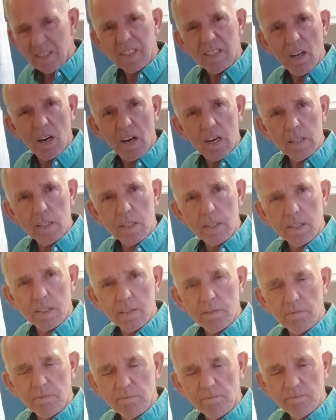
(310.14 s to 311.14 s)
Nice?
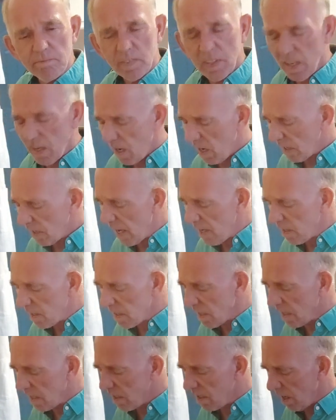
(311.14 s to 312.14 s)
Yeah, I can
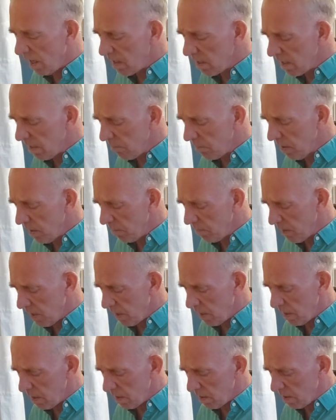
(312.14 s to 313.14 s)
say nice. Sometimes it
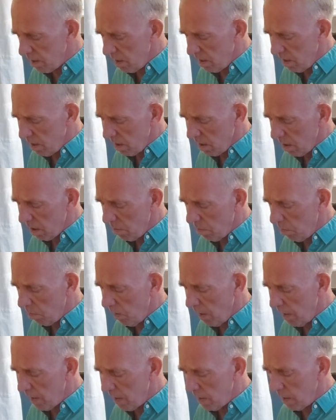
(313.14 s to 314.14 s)
is
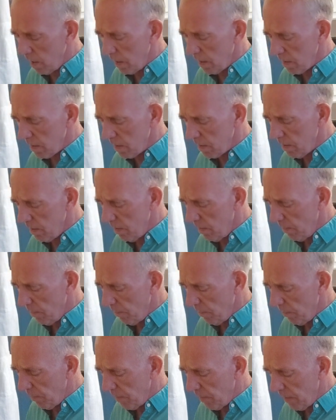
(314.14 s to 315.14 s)
quite nice.
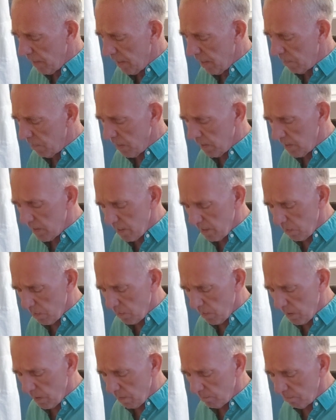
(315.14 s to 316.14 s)
Anyway,
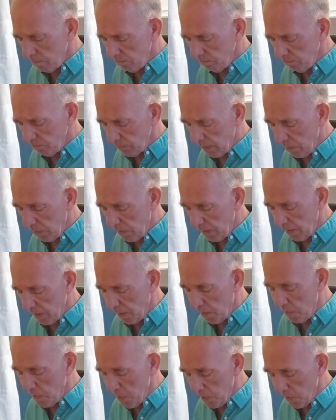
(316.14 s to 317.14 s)
so there we
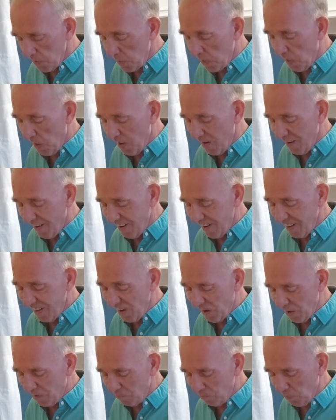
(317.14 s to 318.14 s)
go. A
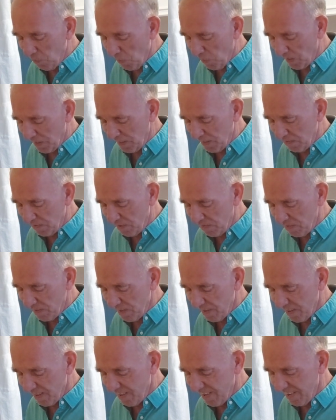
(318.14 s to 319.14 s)
lot of broccoli with
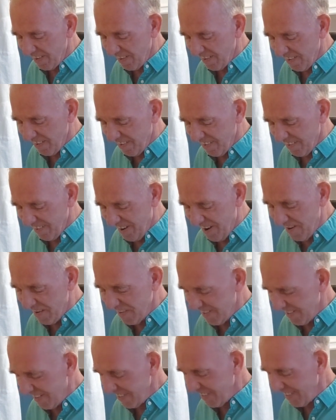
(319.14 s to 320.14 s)
a...
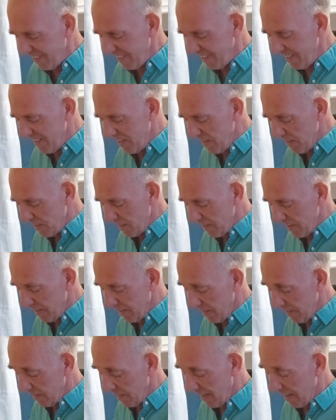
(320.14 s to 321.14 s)

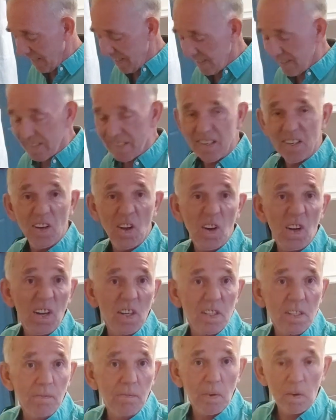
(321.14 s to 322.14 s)
That is a lot, I
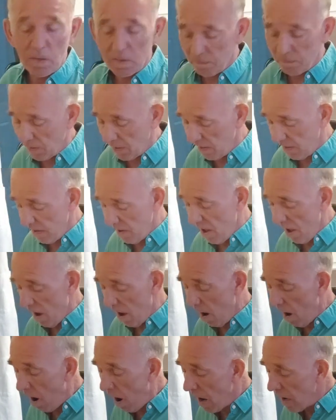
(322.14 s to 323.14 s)
suppose, but
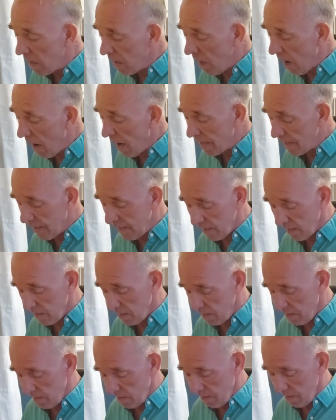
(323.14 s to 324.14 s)
I like it.